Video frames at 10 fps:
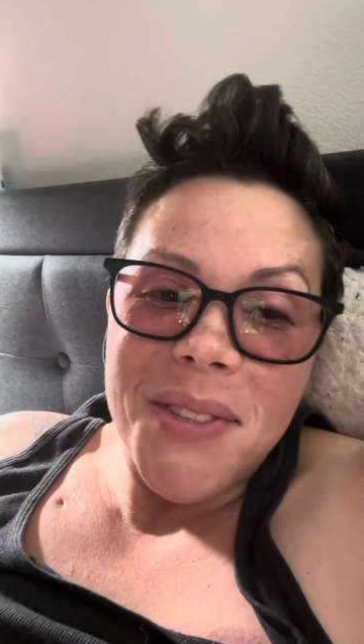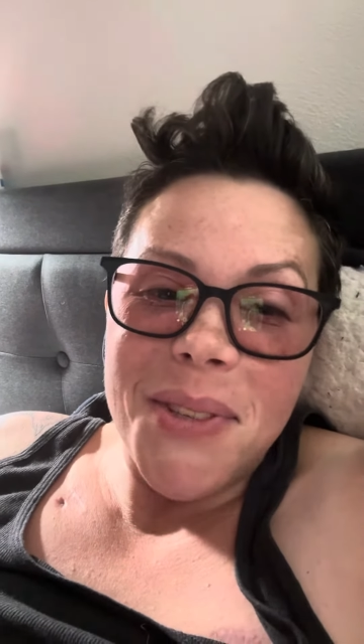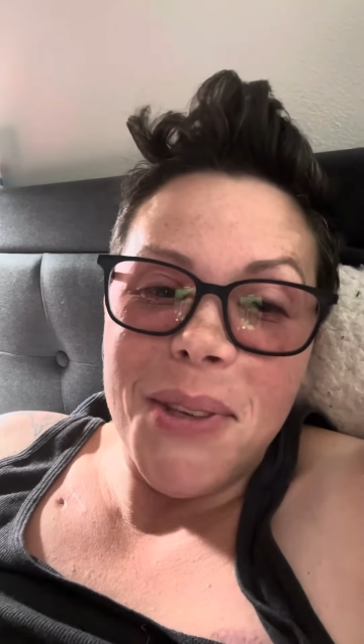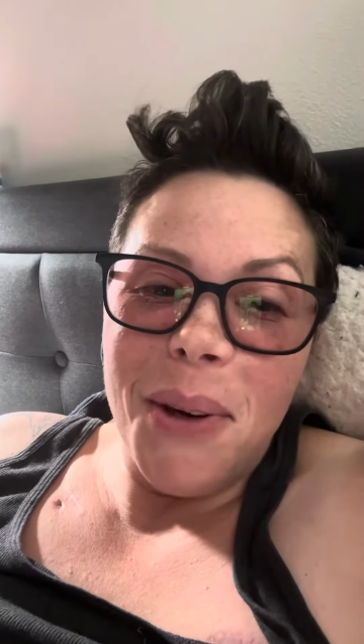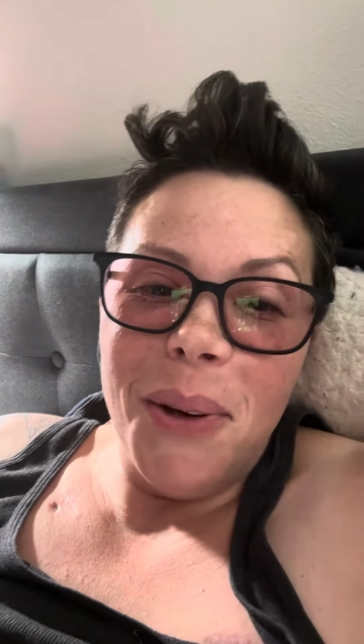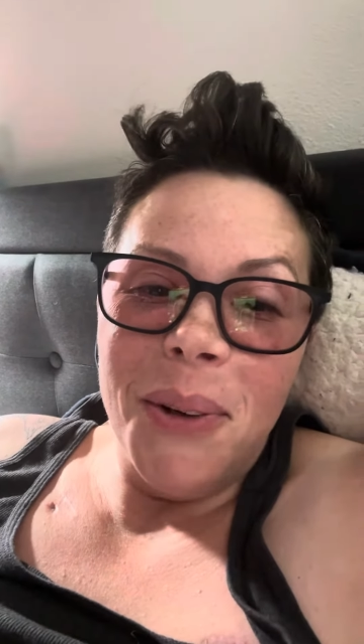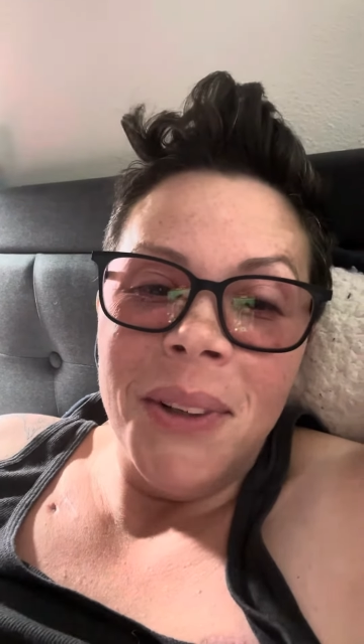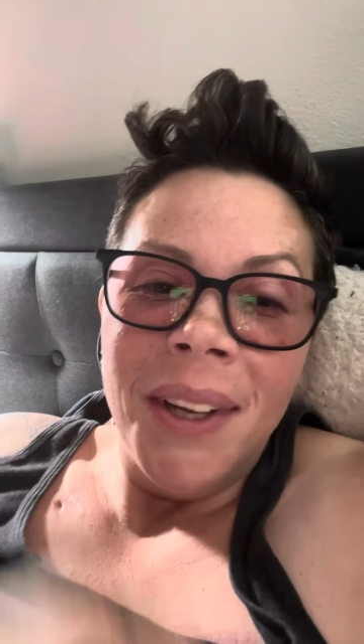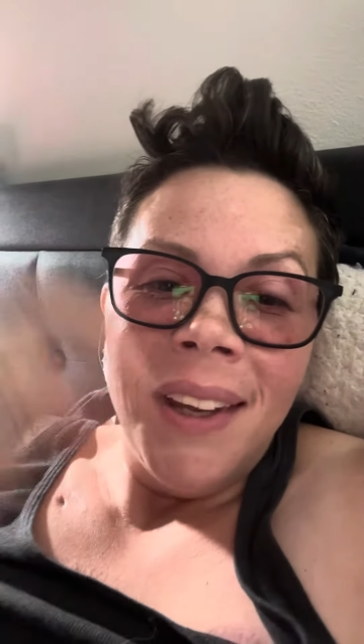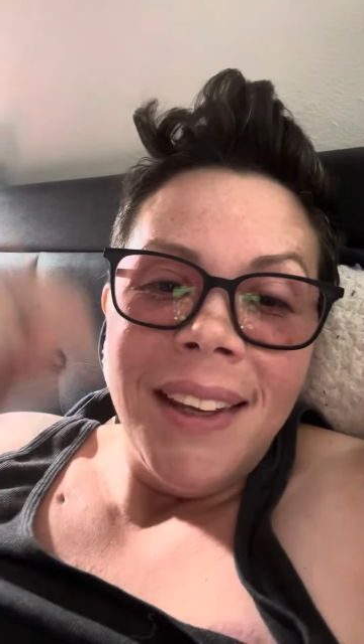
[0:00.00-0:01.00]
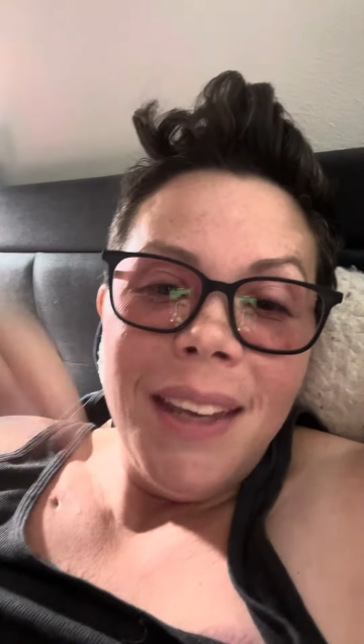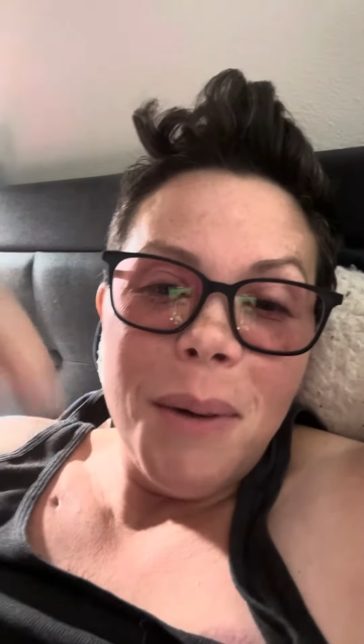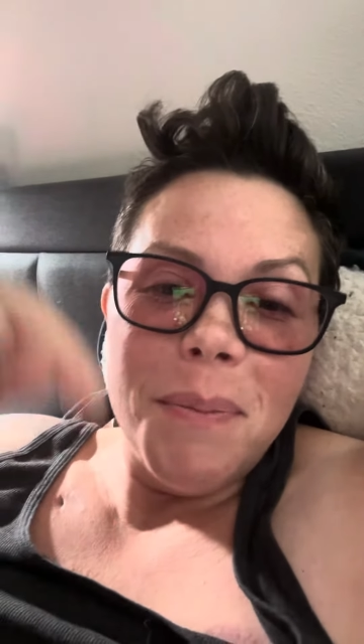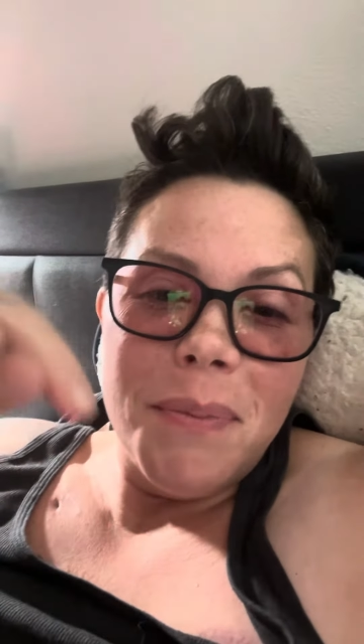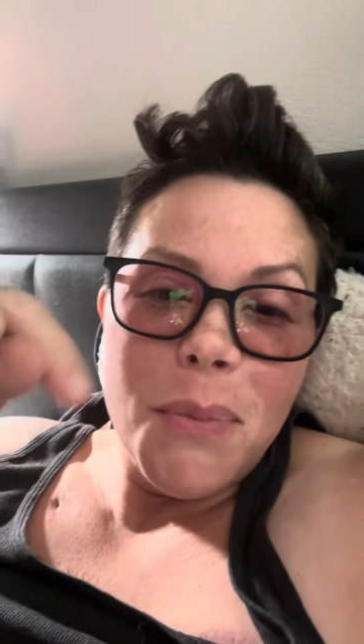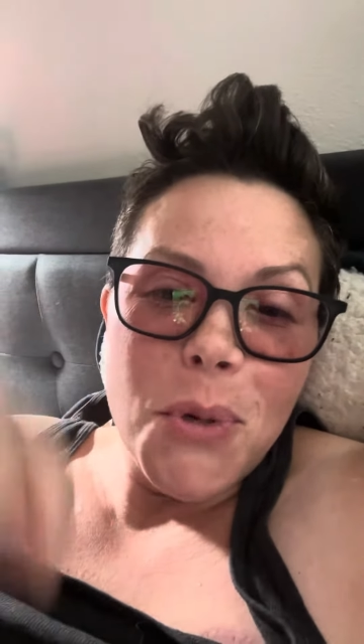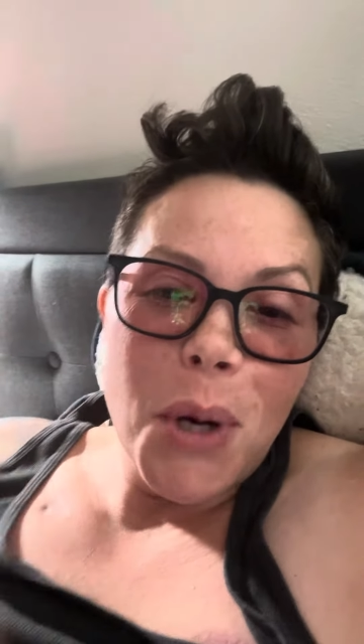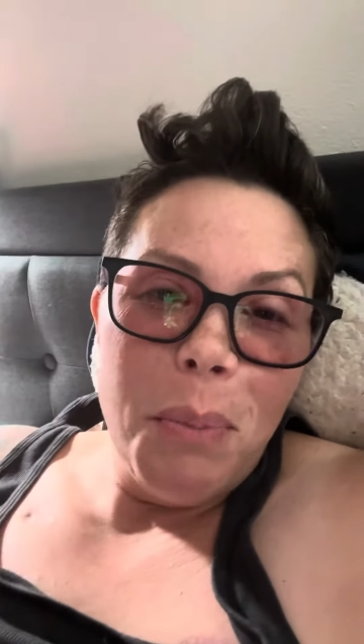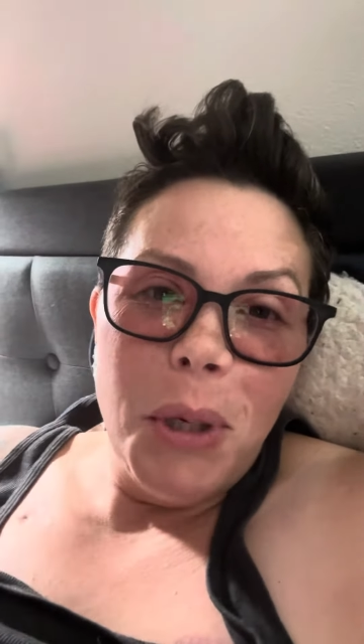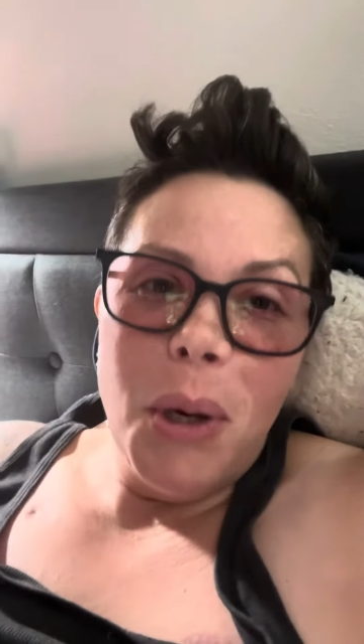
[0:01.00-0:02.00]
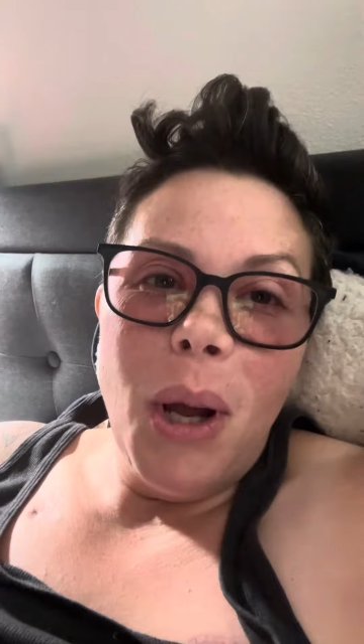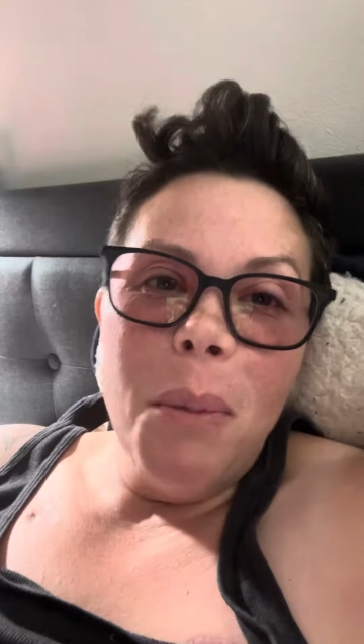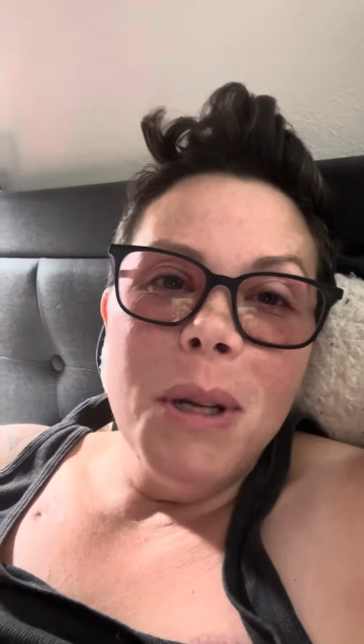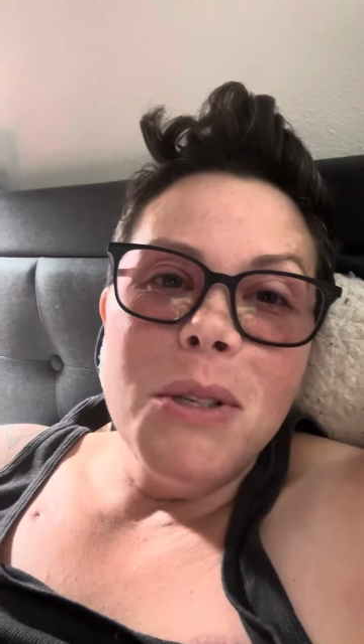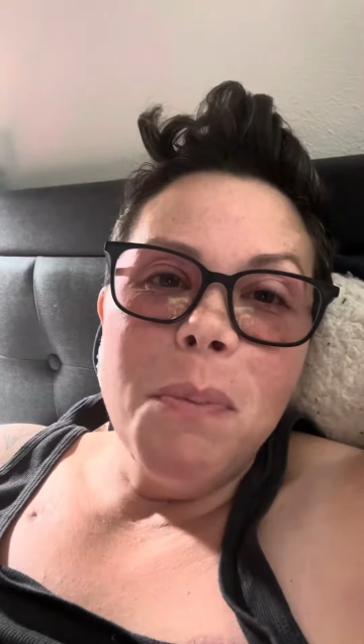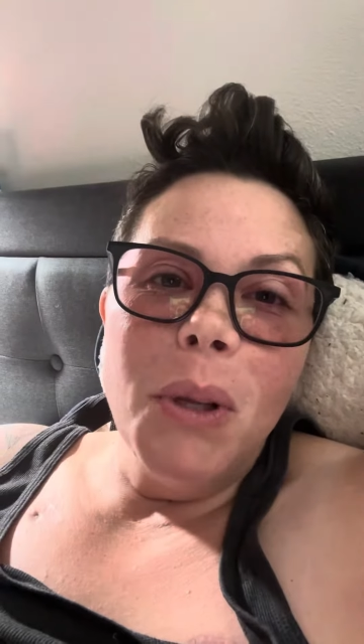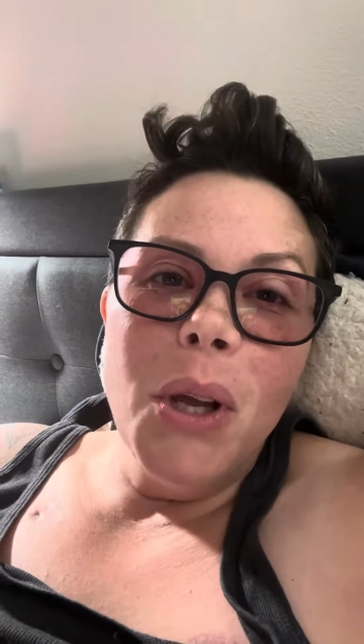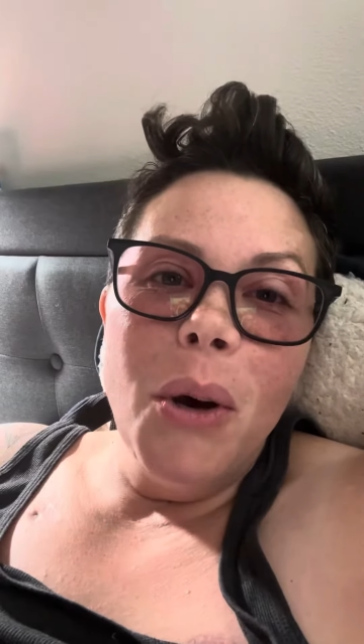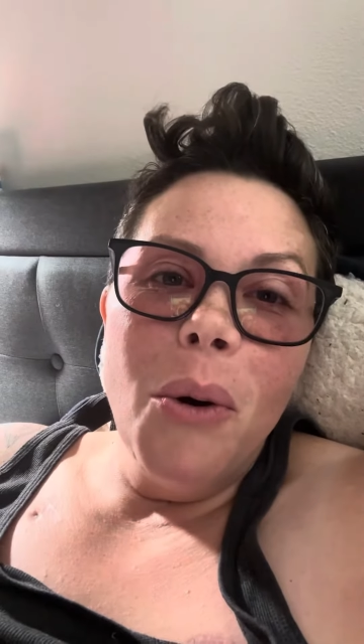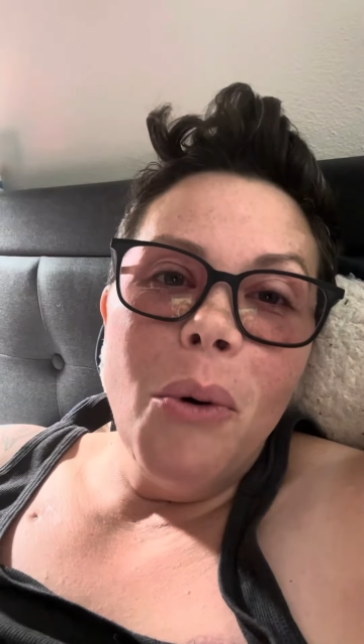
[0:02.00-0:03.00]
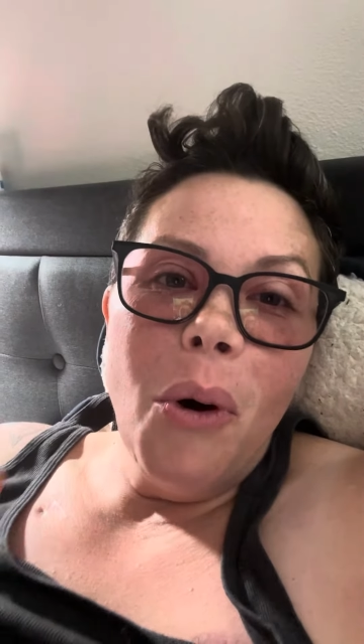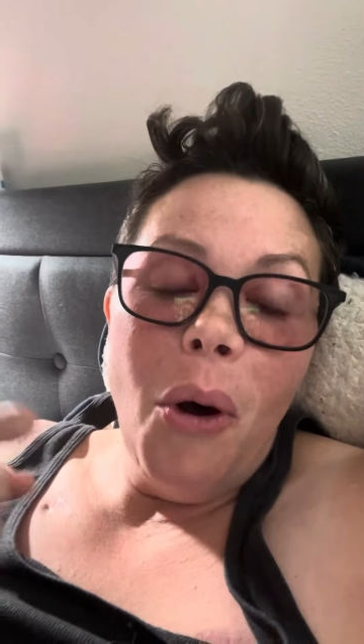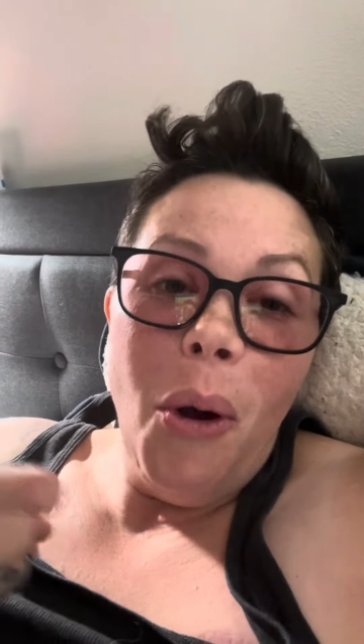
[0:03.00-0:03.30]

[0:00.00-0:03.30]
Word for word: So, yep, drop your comments below.